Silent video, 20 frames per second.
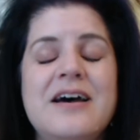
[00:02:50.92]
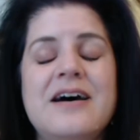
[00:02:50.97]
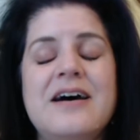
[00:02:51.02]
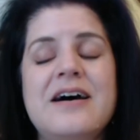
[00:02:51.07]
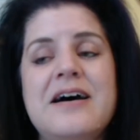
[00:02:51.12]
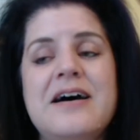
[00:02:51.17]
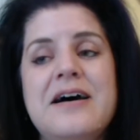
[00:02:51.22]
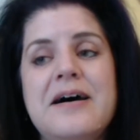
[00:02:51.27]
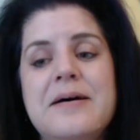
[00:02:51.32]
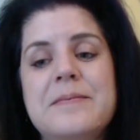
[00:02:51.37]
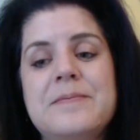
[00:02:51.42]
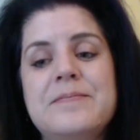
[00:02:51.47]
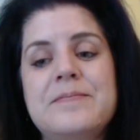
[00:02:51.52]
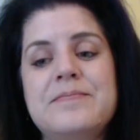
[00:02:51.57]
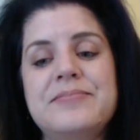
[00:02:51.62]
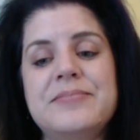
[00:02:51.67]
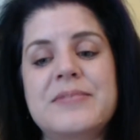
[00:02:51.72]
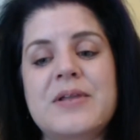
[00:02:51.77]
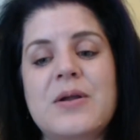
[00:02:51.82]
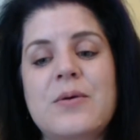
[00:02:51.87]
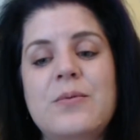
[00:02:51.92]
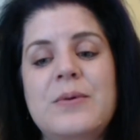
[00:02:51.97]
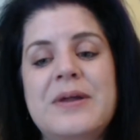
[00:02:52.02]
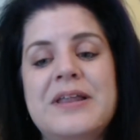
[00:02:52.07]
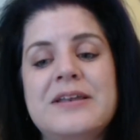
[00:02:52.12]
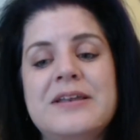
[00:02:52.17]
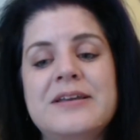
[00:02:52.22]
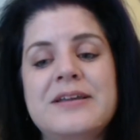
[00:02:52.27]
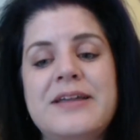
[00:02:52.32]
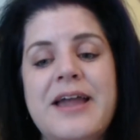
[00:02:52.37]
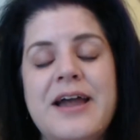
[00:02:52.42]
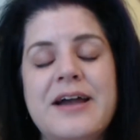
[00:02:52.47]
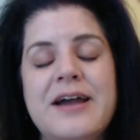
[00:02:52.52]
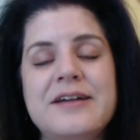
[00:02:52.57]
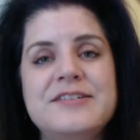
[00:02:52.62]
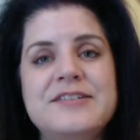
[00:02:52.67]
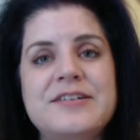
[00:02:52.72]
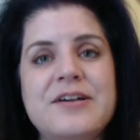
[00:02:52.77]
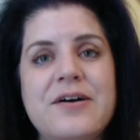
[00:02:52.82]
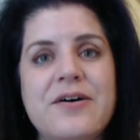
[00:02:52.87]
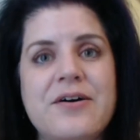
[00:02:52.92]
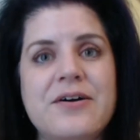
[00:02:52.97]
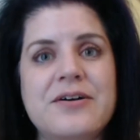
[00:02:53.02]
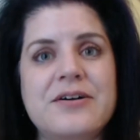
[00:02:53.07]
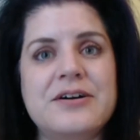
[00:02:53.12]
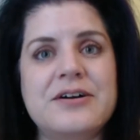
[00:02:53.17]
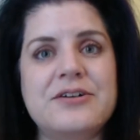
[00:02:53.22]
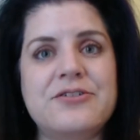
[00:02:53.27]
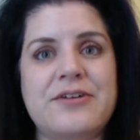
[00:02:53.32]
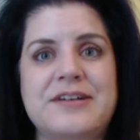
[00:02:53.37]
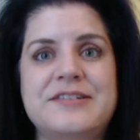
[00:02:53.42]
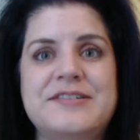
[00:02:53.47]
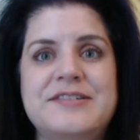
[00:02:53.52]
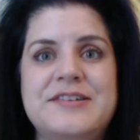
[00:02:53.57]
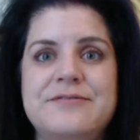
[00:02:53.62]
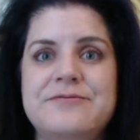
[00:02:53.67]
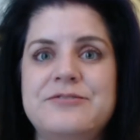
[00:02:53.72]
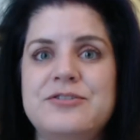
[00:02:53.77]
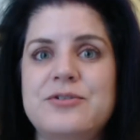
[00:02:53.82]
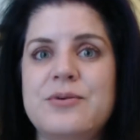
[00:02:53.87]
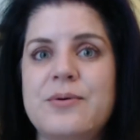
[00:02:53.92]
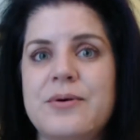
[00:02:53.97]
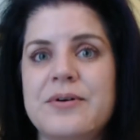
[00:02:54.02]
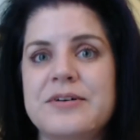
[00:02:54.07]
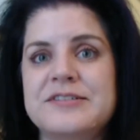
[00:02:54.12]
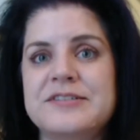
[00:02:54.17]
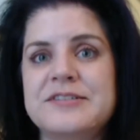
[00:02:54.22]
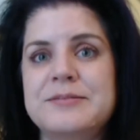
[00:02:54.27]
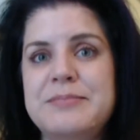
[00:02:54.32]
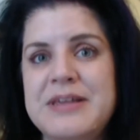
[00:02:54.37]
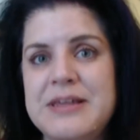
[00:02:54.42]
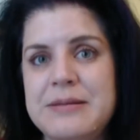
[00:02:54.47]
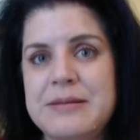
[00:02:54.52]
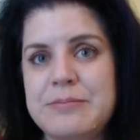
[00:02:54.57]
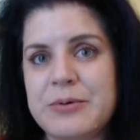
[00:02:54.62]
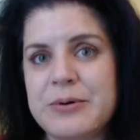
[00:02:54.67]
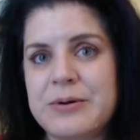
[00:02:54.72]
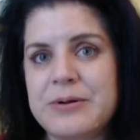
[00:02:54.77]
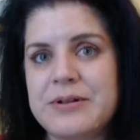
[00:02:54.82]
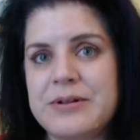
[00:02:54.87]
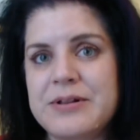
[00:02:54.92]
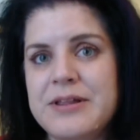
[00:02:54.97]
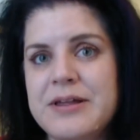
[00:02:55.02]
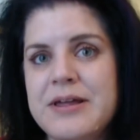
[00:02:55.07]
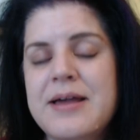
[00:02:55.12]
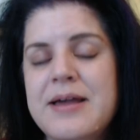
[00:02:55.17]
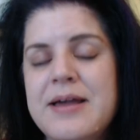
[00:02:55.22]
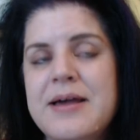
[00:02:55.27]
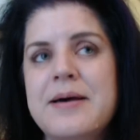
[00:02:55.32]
When cats are aggressive towards people,